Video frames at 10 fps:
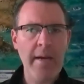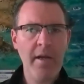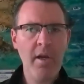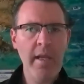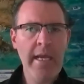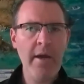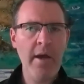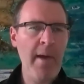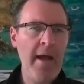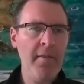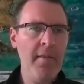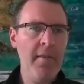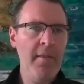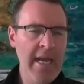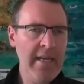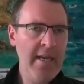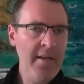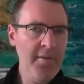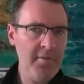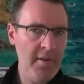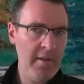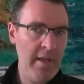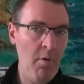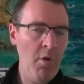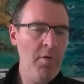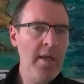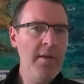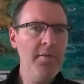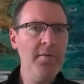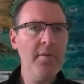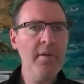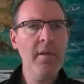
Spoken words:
clear about their needs, and I think their own needs.